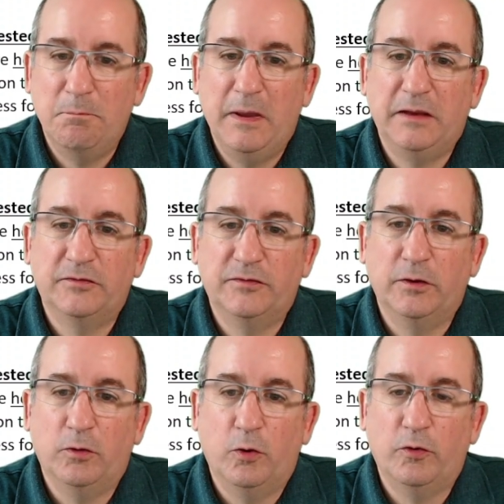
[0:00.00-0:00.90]
may
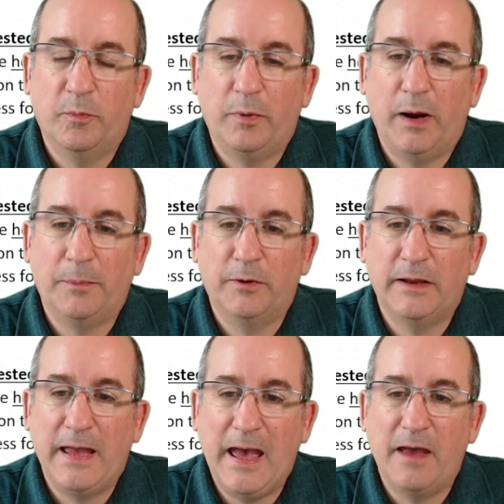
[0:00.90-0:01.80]
still own a
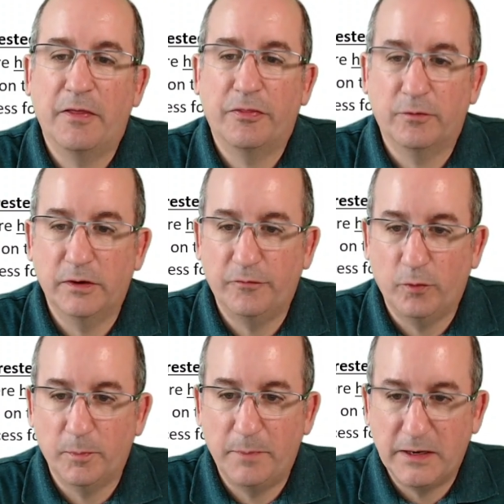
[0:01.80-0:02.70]
property at
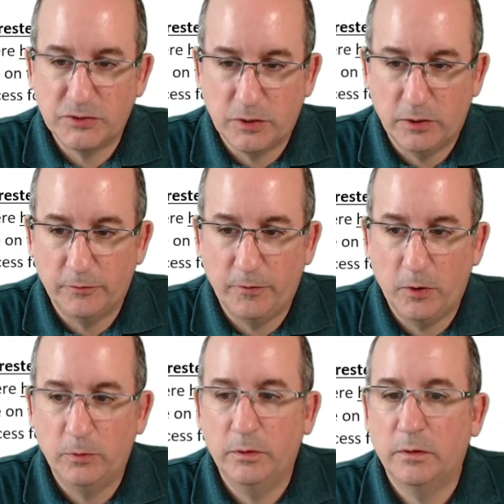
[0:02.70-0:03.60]
34 Bayshard
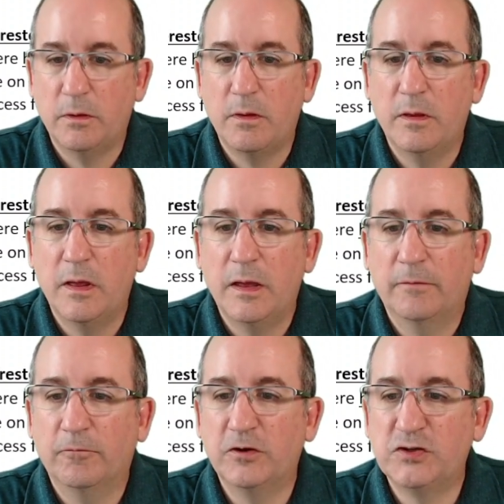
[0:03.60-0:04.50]
Road.
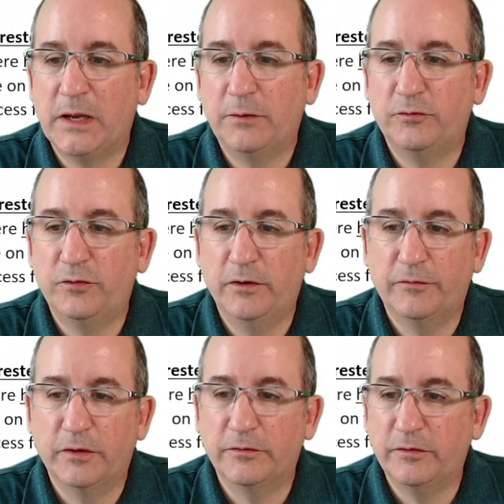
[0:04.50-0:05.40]
Reaching out to see
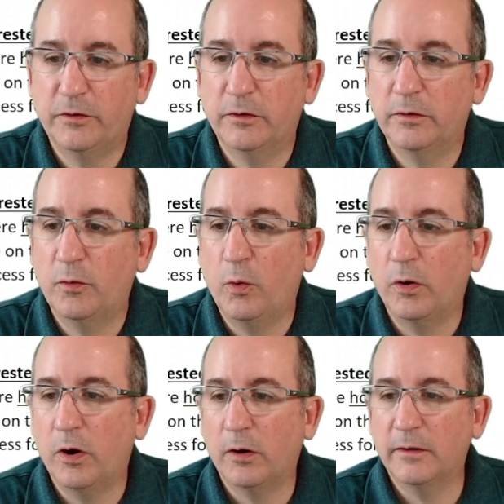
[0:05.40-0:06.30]
if considered
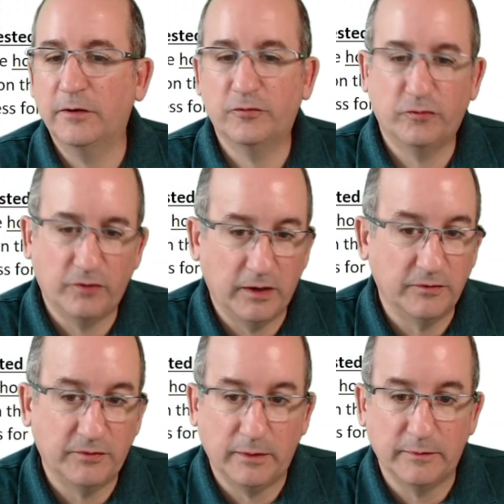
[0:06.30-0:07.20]
or are interested
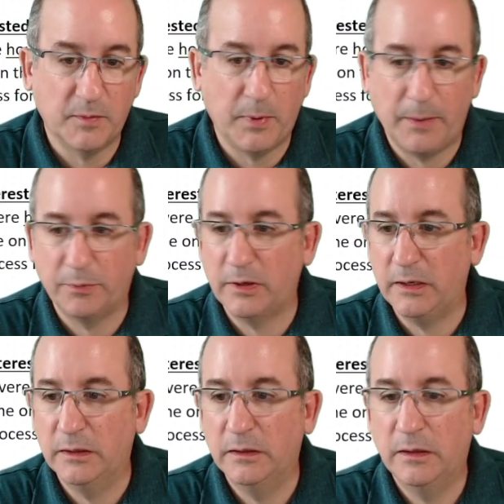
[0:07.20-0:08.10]
in selling the
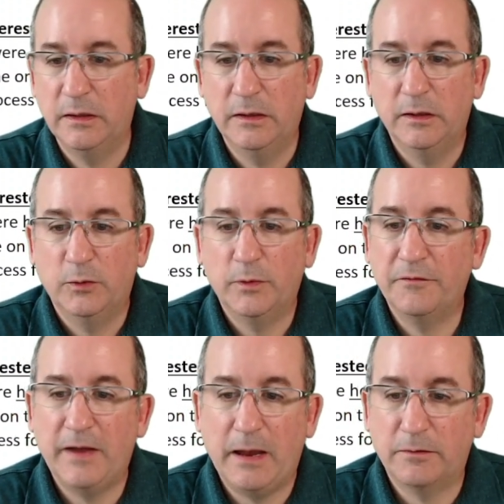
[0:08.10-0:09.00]
property. We
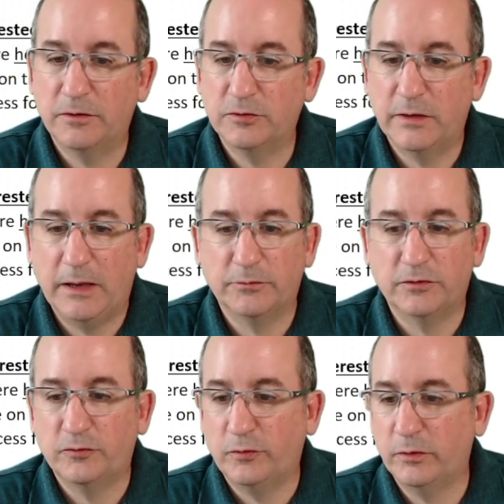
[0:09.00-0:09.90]
have a
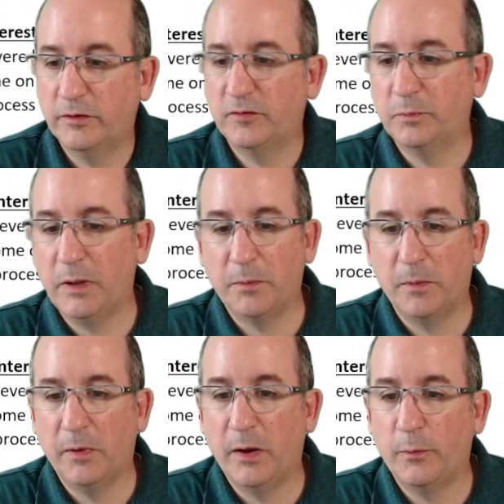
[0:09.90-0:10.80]
housing shortage, blah, blah,
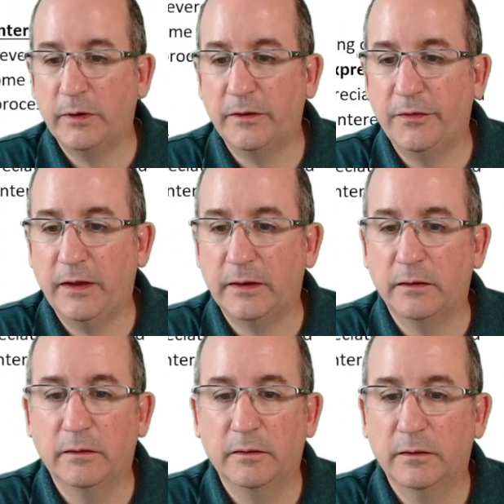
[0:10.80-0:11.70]
blah. What do you think?
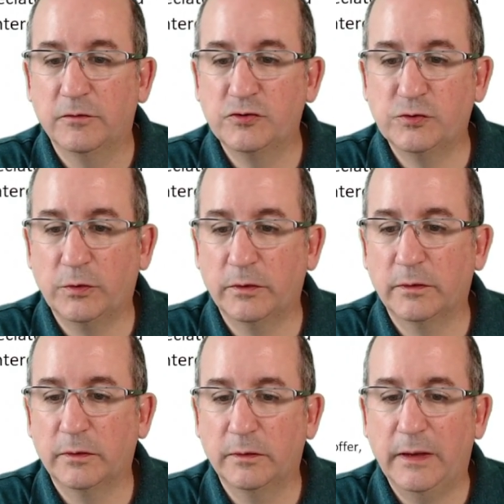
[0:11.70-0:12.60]

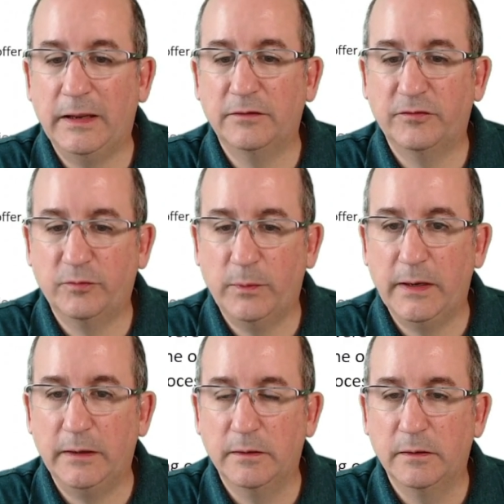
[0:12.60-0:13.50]
Short and
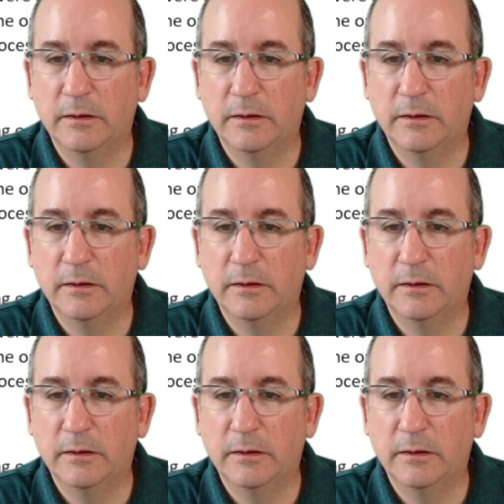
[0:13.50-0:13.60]
sweet.